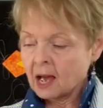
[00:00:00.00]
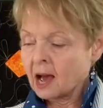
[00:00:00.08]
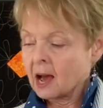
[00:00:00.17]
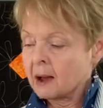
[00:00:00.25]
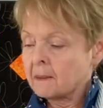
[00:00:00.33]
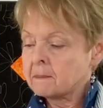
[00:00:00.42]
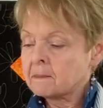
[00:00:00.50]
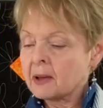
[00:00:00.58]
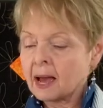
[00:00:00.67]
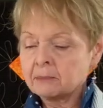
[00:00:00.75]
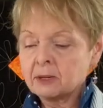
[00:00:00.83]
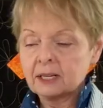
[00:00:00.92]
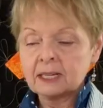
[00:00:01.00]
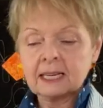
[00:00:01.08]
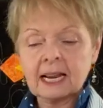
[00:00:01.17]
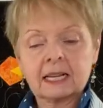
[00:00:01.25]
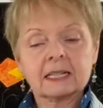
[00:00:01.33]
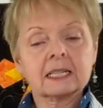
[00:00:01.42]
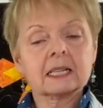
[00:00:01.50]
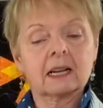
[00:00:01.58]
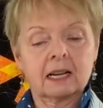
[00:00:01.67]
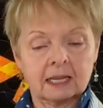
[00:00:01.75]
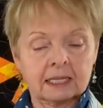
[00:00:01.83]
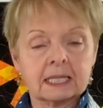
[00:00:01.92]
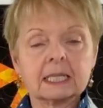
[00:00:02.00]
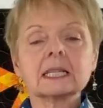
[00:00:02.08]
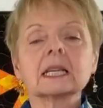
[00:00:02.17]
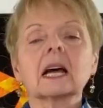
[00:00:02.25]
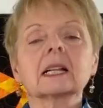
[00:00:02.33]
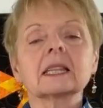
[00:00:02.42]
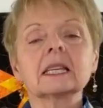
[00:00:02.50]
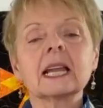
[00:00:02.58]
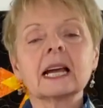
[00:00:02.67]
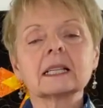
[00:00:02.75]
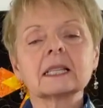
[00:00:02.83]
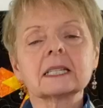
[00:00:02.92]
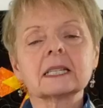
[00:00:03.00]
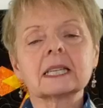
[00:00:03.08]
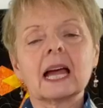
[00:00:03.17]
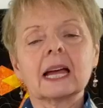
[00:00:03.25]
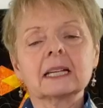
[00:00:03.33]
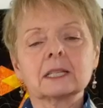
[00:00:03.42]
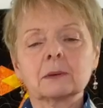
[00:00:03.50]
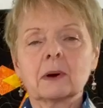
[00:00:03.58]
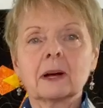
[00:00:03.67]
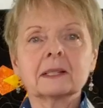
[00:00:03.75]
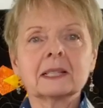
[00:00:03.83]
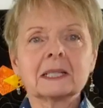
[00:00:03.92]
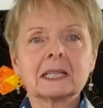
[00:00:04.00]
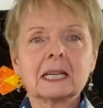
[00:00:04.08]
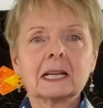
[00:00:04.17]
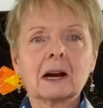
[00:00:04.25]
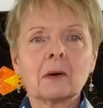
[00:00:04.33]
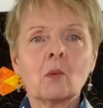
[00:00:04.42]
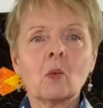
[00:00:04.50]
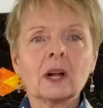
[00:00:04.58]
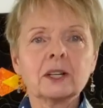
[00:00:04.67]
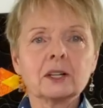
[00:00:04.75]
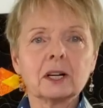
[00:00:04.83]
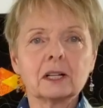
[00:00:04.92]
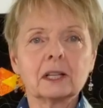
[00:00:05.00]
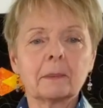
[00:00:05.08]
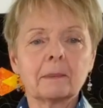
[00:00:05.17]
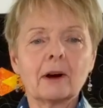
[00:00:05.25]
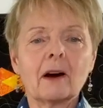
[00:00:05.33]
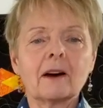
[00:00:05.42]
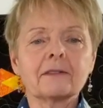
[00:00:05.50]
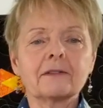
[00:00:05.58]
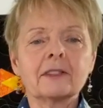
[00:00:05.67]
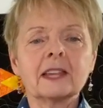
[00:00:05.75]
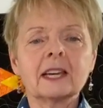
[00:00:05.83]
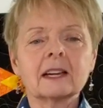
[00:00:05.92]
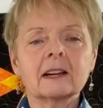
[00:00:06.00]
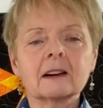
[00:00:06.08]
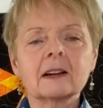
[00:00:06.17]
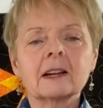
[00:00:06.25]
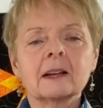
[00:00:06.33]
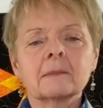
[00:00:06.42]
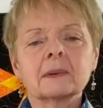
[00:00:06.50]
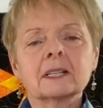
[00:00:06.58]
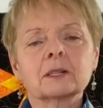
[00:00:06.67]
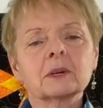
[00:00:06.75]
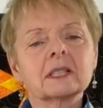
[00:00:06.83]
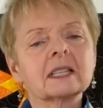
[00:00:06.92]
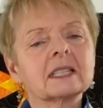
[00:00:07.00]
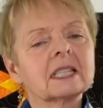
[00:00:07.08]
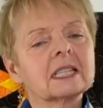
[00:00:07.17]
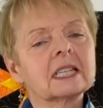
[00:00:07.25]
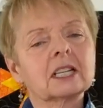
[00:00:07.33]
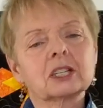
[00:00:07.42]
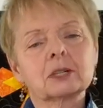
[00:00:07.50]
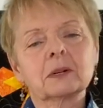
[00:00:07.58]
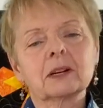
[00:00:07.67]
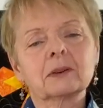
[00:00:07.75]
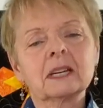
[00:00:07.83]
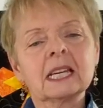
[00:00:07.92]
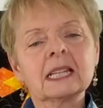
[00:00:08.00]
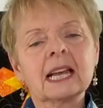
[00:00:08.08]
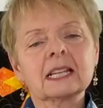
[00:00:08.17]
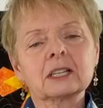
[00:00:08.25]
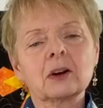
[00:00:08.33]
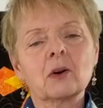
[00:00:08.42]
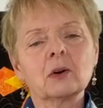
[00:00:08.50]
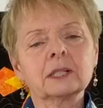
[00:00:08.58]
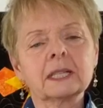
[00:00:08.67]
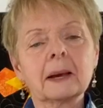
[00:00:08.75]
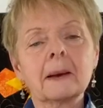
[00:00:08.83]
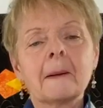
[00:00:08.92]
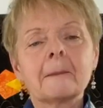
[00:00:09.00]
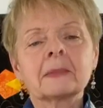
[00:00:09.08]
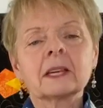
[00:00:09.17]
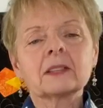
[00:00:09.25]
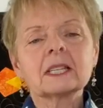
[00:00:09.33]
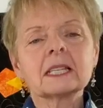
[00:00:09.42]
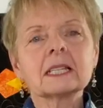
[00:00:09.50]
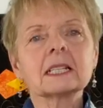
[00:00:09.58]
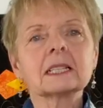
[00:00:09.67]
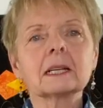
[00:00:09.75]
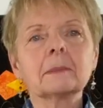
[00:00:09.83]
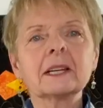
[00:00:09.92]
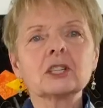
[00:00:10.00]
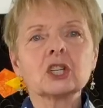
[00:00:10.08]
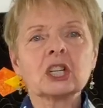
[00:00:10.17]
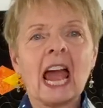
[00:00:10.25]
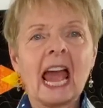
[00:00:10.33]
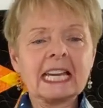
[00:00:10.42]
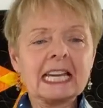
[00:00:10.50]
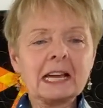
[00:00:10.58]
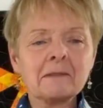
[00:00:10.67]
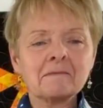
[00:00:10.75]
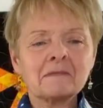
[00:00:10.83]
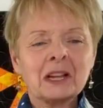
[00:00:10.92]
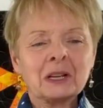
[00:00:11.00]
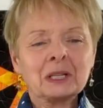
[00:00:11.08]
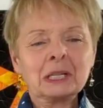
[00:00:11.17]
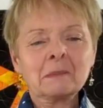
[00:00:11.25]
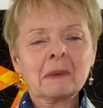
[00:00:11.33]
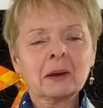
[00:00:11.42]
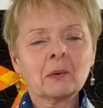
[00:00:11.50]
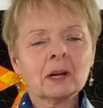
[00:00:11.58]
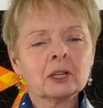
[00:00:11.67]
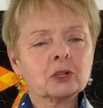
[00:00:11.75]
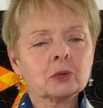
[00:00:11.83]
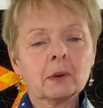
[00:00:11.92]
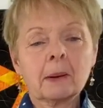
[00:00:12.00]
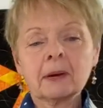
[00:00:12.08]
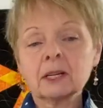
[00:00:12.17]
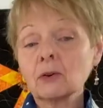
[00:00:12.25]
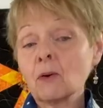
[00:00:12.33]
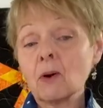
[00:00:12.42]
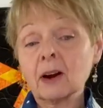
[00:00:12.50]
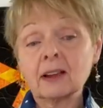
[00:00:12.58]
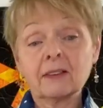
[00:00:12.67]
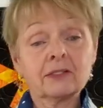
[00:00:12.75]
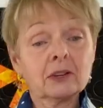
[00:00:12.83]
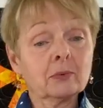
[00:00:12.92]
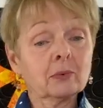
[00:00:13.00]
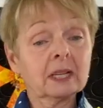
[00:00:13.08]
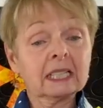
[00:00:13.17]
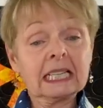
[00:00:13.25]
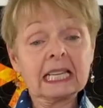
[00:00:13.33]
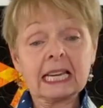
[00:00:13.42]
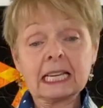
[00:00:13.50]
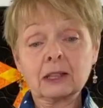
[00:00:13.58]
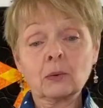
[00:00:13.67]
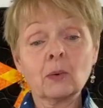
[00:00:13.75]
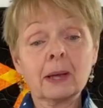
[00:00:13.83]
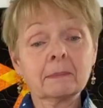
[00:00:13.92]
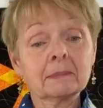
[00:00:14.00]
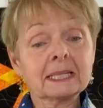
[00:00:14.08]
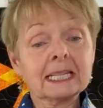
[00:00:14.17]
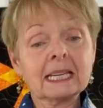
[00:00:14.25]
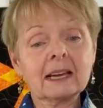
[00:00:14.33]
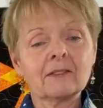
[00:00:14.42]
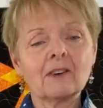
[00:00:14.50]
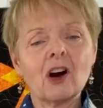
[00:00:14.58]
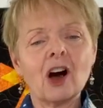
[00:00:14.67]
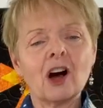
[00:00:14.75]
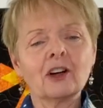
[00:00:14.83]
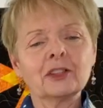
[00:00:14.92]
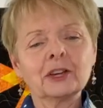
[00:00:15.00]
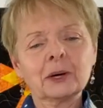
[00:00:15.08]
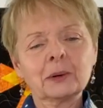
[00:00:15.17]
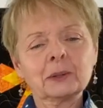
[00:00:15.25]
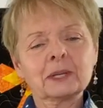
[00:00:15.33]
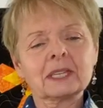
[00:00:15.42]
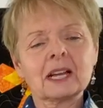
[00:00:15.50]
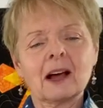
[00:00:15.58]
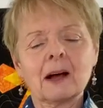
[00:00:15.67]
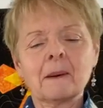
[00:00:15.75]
I'm going to next cut the next sized one. Let's get our wonder clip off there, because once it's stitched, we don't need that to hold it. Now this is a little bit shaggy, so you might want to trim it, or if you really like the whimsy of all those